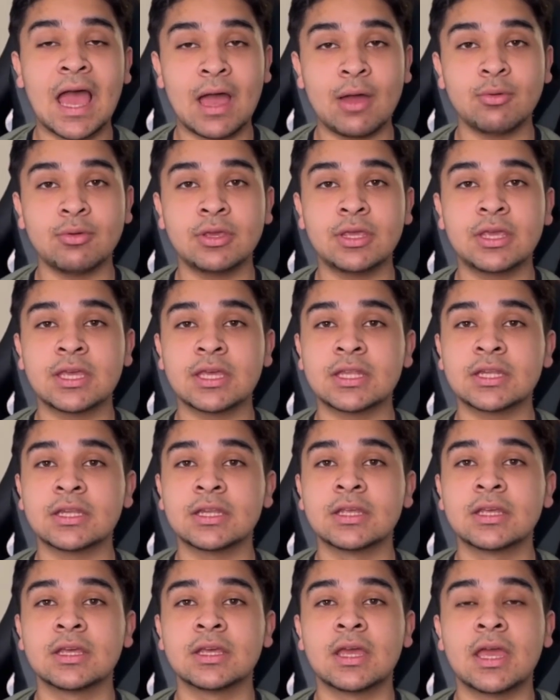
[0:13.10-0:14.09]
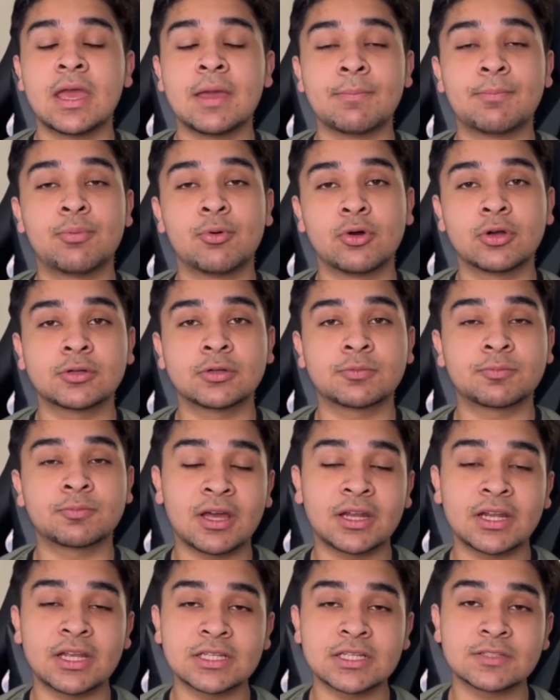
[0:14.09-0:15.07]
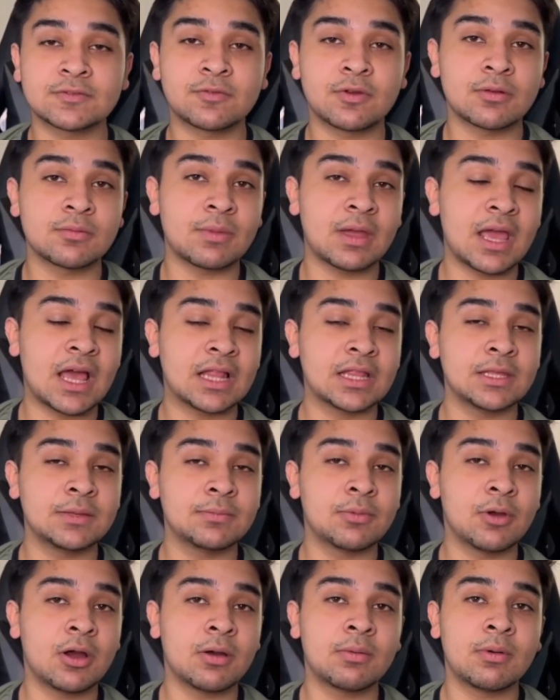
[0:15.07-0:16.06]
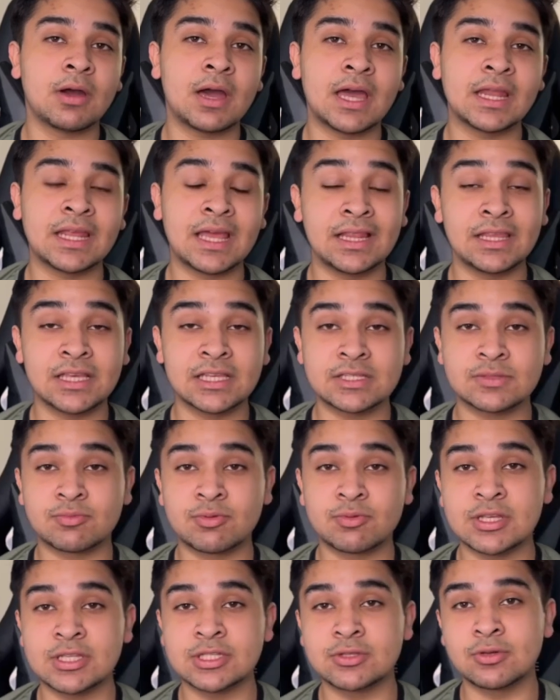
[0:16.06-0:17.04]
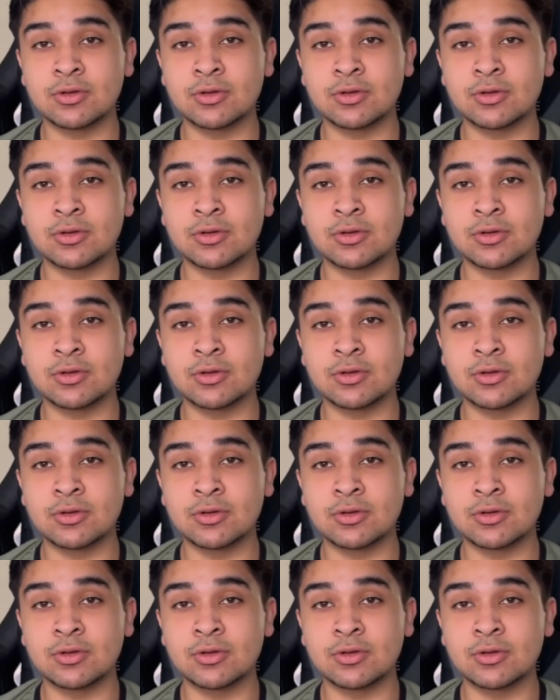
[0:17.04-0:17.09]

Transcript: you can import products from Alibaba and AliExpress to your